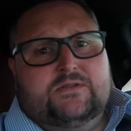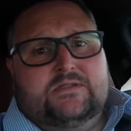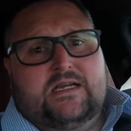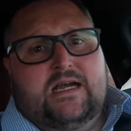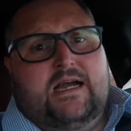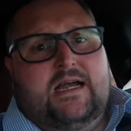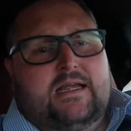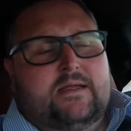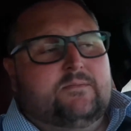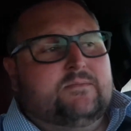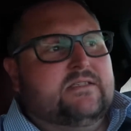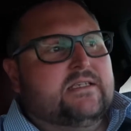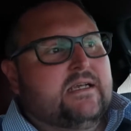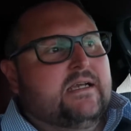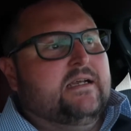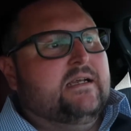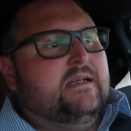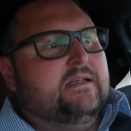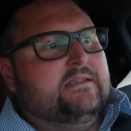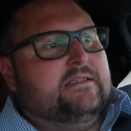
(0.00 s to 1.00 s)
times.
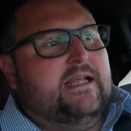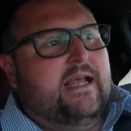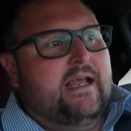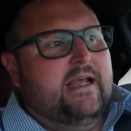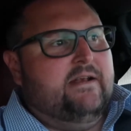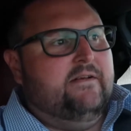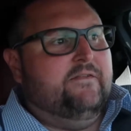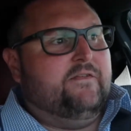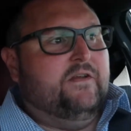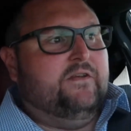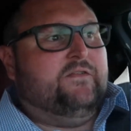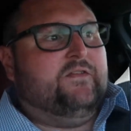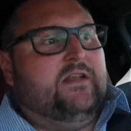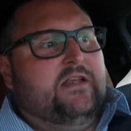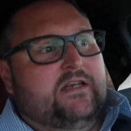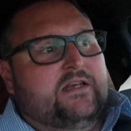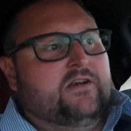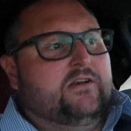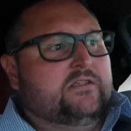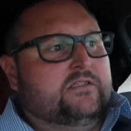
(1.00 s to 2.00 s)
10,
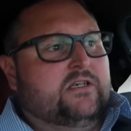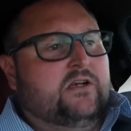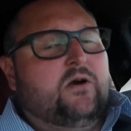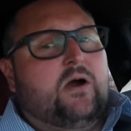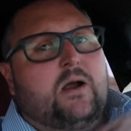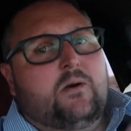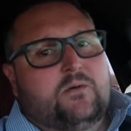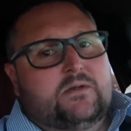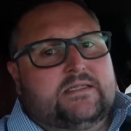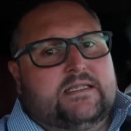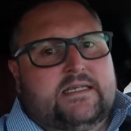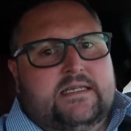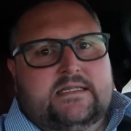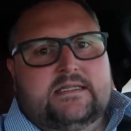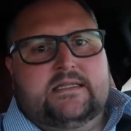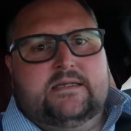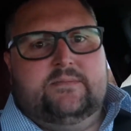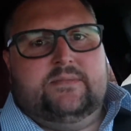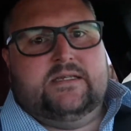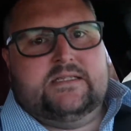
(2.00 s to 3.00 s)
15 years ago, I was
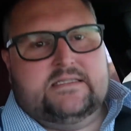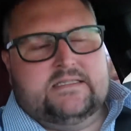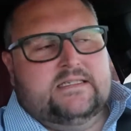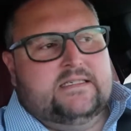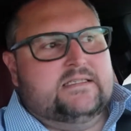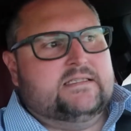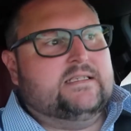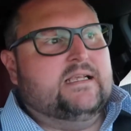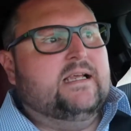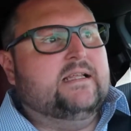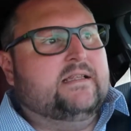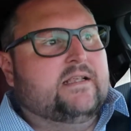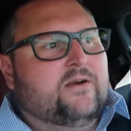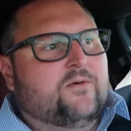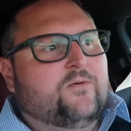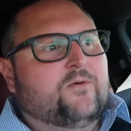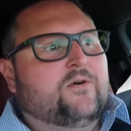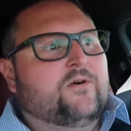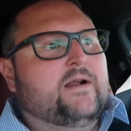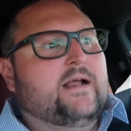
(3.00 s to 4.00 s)
in the business, and there
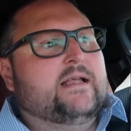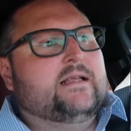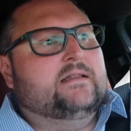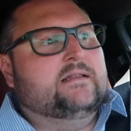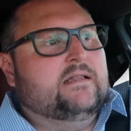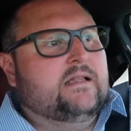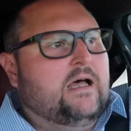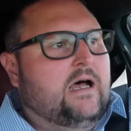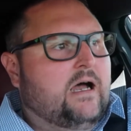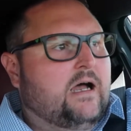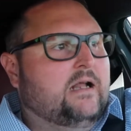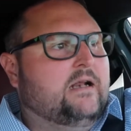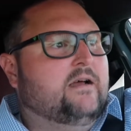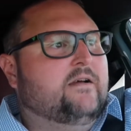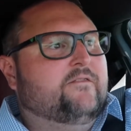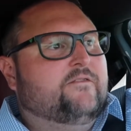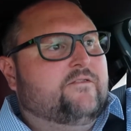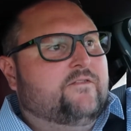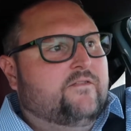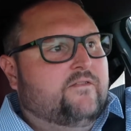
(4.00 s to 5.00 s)
were a lot
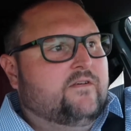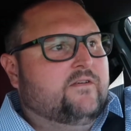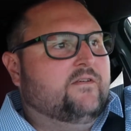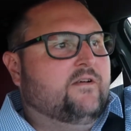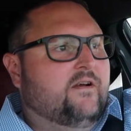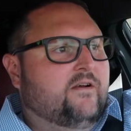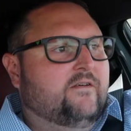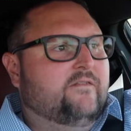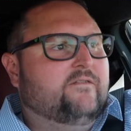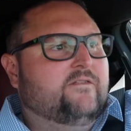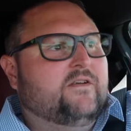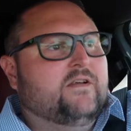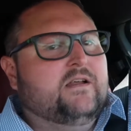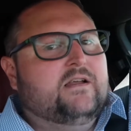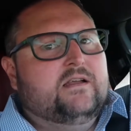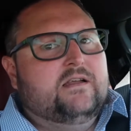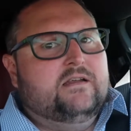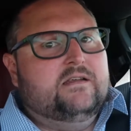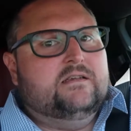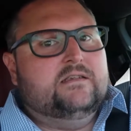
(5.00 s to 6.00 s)
of
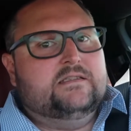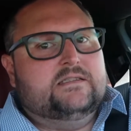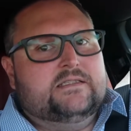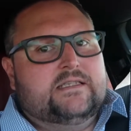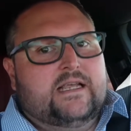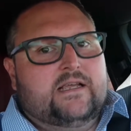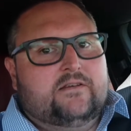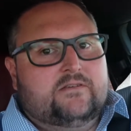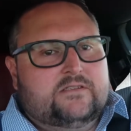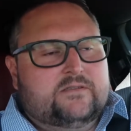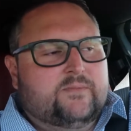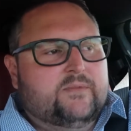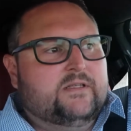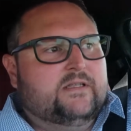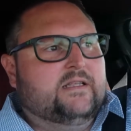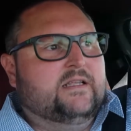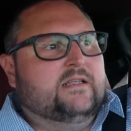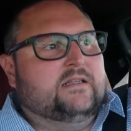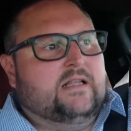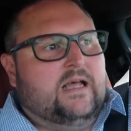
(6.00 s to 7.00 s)

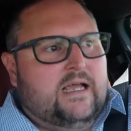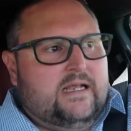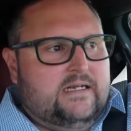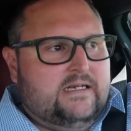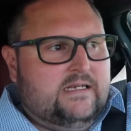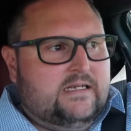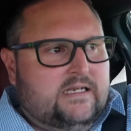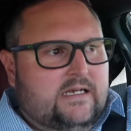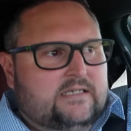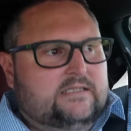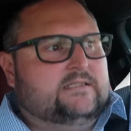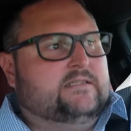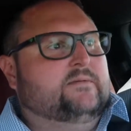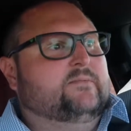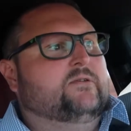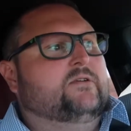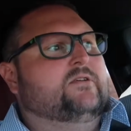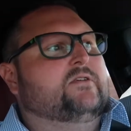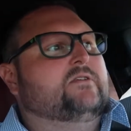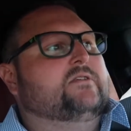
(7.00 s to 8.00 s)
salesmen that lied to
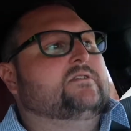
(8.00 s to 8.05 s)
customers.